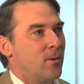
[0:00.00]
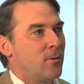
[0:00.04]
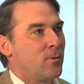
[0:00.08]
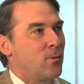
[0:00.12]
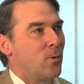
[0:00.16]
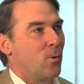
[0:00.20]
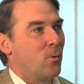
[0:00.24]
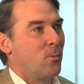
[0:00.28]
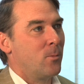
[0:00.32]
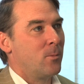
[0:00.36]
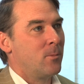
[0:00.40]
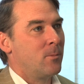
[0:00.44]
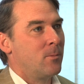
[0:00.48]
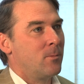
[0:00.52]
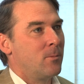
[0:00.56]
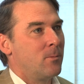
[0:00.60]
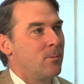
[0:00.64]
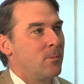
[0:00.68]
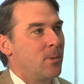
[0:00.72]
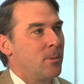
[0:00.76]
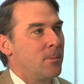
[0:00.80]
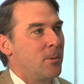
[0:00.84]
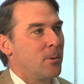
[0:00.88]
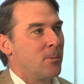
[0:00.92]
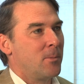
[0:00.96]
So
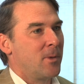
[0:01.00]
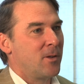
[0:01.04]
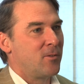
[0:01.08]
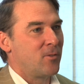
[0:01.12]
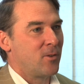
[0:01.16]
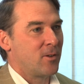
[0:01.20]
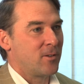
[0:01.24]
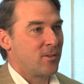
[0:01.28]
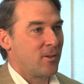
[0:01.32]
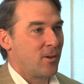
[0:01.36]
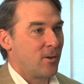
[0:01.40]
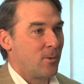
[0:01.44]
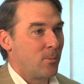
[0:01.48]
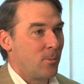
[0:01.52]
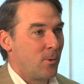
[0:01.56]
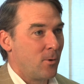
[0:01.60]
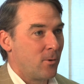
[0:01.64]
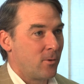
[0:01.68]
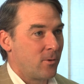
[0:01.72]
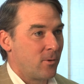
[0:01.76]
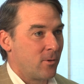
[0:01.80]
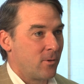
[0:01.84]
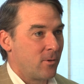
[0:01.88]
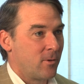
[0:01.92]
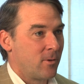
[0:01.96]
bibliometrics are
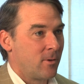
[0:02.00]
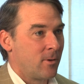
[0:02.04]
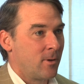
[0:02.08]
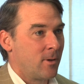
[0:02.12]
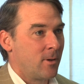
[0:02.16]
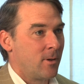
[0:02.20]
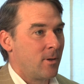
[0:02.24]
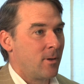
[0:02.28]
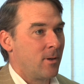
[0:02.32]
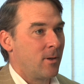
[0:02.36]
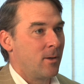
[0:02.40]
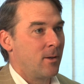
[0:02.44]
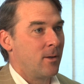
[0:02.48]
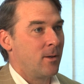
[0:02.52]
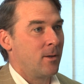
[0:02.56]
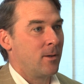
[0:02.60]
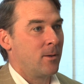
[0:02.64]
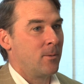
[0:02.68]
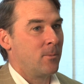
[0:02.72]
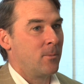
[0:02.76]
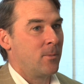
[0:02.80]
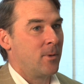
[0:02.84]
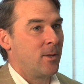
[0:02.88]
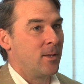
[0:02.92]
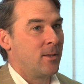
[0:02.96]
important
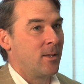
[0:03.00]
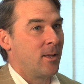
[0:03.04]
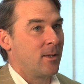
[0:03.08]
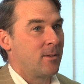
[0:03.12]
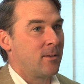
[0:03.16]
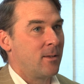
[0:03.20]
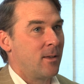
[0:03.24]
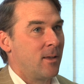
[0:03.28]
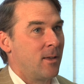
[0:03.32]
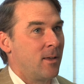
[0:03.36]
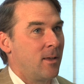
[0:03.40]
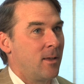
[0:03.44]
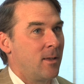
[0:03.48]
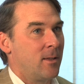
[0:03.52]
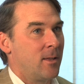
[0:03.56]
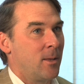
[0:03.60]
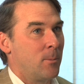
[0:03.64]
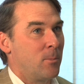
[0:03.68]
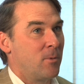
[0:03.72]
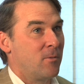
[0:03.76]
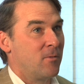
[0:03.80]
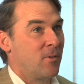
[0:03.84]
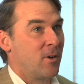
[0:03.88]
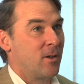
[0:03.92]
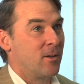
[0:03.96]
uh, in that they, they
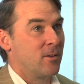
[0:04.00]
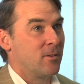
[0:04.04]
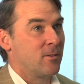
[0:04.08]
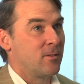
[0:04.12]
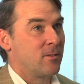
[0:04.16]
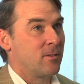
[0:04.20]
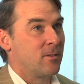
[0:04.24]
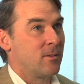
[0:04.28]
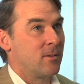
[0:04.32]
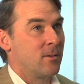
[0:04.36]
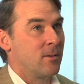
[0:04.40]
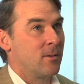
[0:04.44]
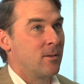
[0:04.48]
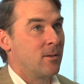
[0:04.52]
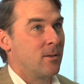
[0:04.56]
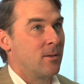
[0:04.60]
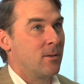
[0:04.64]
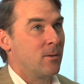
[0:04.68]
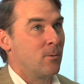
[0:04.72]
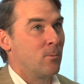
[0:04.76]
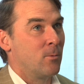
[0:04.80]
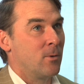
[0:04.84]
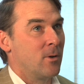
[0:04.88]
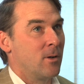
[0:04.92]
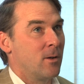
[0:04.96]
provide us
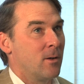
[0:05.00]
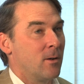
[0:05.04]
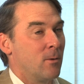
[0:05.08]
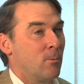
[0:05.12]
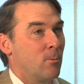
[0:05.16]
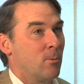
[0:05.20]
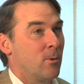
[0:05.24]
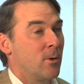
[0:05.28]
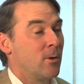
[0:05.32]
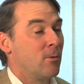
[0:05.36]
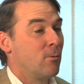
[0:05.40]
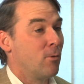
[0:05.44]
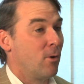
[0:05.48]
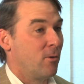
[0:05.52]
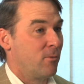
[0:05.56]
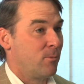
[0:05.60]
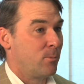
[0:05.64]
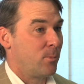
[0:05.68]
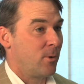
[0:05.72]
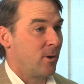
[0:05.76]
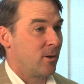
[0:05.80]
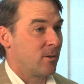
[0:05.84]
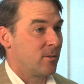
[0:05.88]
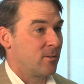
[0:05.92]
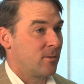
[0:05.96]
uh, with, a, with a
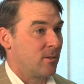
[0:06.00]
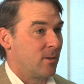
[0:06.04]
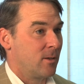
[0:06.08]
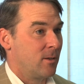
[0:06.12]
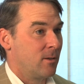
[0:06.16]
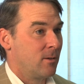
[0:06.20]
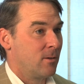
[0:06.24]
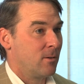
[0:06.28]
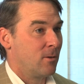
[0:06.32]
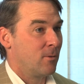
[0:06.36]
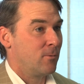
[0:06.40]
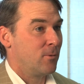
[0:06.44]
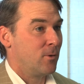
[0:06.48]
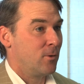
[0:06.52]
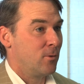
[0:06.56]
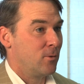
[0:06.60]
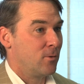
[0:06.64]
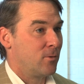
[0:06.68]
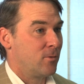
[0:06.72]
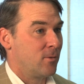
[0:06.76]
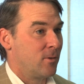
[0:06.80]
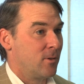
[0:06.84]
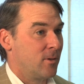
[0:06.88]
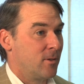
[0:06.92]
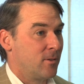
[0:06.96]
rough proxy of the
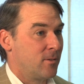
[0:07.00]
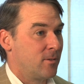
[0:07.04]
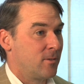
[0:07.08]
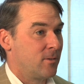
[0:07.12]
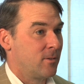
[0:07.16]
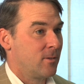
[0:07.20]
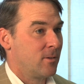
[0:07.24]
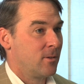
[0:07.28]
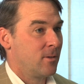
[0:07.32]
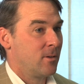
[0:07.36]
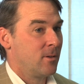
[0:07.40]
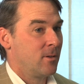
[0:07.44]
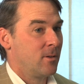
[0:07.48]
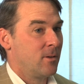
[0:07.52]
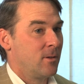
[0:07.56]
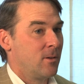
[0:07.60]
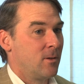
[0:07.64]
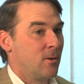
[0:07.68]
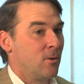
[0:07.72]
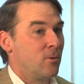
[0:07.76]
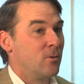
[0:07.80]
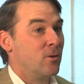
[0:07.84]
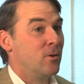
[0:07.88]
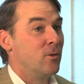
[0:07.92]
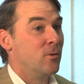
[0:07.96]
usefulness
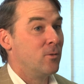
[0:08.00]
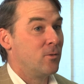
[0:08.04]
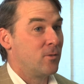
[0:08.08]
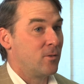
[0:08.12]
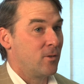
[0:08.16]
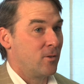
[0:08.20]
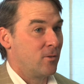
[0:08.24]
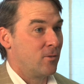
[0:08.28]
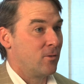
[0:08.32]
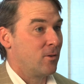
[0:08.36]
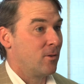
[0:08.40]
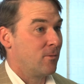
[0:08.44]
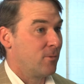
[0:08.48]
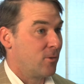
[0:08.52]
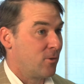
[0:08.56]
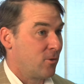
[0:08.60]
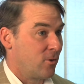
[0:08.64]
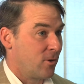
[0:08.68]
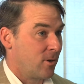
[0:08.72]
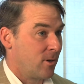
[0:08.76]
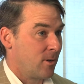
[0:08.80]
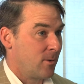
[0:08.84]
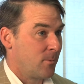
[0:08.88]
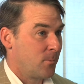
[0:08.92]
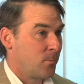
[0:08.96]
or the usage of a
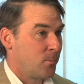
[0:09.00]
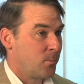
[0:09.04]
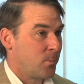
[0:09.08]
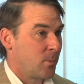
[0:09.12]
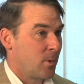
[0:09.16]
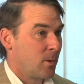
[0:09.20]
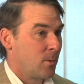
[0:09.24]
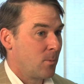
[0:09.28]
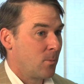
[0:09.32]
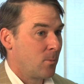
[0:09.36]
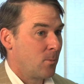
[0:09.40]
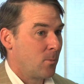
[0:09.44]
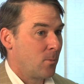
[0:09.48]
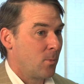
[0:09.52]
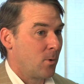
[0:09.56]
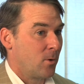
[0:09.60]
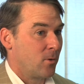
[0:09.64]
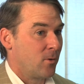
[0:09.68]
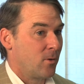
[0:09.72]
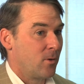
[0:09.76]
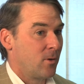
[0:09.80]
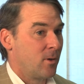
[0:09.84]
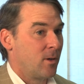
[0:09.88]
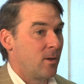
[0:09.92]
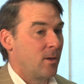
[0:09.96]
journal.
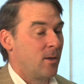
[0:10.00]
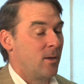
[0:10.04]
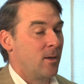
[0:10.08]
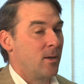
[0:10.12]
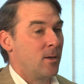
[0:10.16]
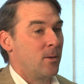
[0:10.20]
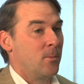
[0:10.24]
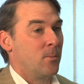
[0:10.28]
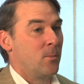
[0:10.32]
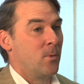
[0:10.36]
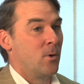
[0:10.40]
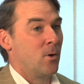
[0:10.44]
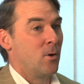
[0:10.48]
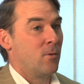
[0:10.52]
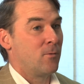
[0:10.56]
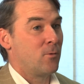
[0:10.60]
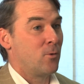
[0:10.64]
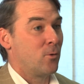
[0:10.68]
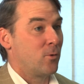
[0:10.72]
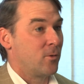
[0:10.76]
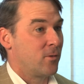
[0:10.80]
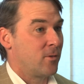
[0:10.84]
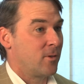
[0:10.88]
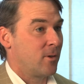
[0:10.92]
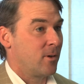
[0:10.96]
But um, of
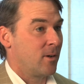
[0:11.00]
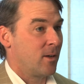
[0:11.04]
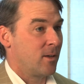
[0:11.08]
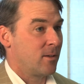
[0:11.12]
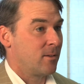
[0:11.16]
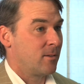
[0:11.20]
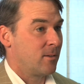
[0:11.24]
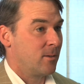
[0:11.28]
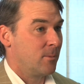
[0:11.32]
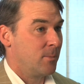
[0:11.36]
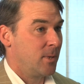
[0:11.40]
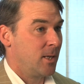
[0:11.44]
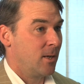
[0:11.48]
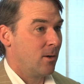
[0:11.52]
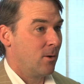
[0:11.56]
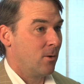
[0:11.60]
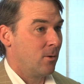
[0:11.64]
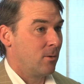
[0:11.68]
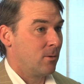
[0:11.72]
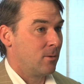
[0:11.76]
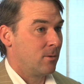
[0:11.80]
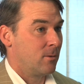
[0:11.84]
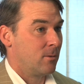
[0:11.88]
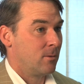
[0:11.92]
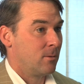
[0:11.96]
course, they're not the be
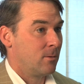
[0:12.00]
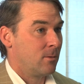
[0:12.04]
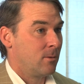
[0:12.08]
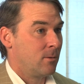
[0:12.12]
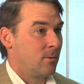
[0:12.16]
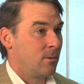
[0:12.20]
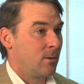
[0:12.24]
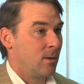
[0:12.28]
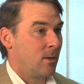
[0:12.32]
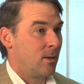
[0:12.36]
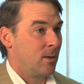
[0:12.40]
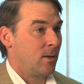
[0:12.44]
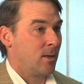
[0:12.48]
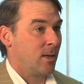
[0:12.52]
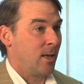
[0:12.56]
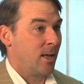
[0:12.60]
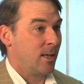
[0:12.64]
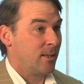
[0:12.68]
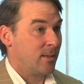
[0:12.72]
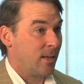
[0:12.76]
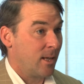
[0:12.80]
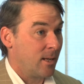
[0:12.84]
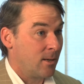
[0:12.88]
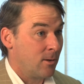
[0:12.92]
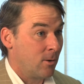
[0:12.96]
all uh,
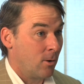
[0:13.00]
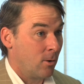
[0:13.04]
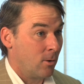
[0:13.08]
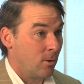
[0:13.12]
and end